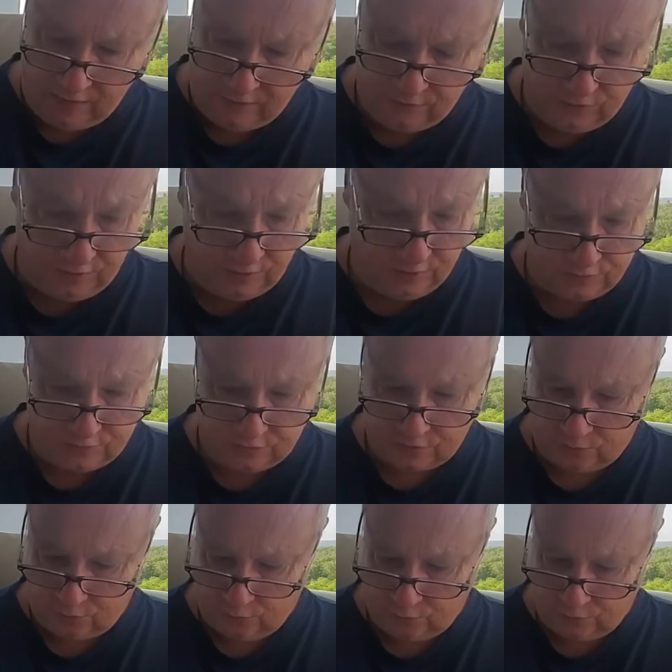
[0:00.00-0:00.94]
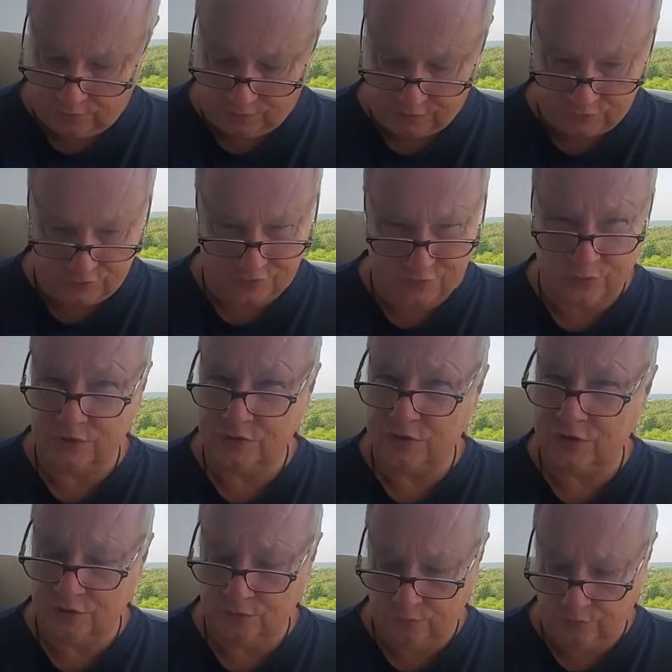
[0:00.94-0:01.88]
think it's someone
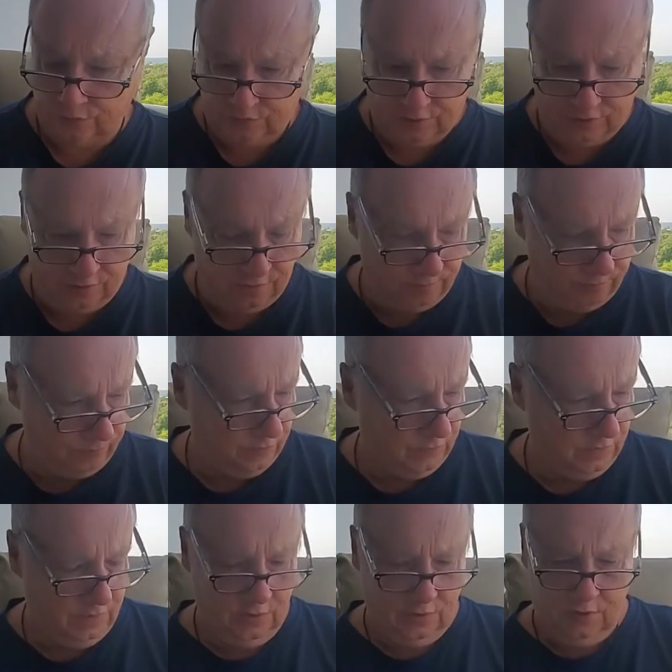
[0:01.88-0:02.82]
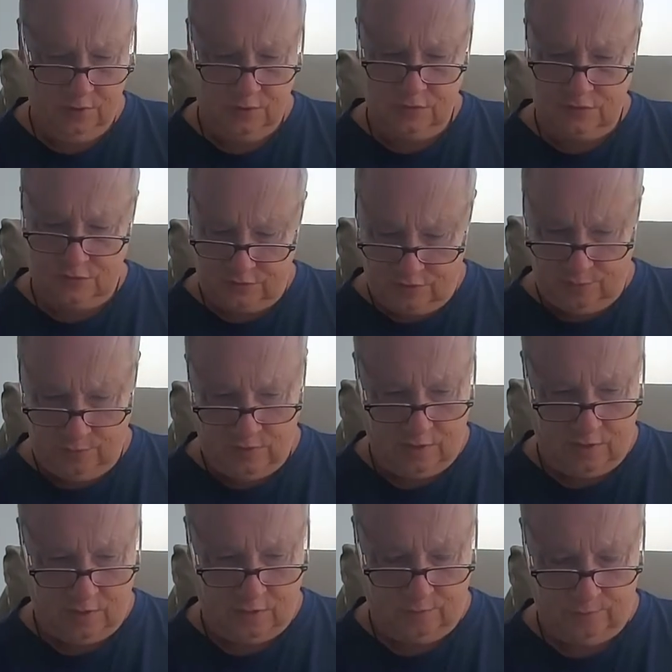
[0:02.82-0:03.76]
associated with them
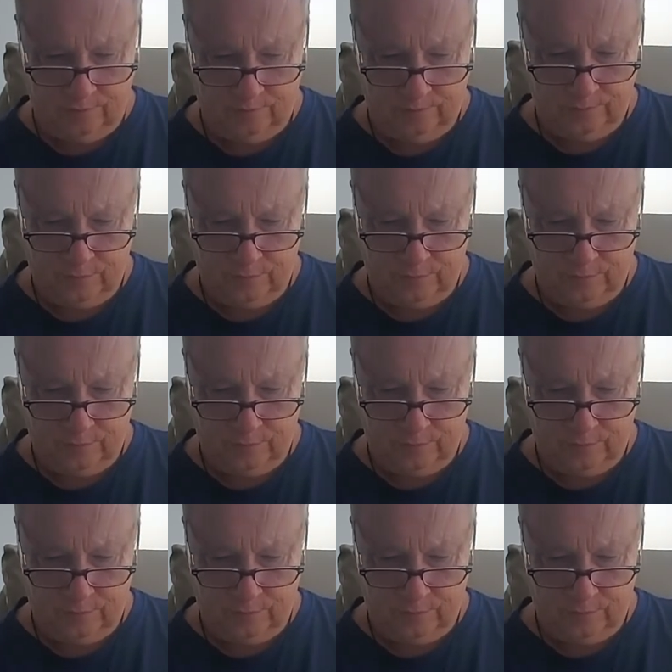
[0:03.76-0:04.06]
somehow.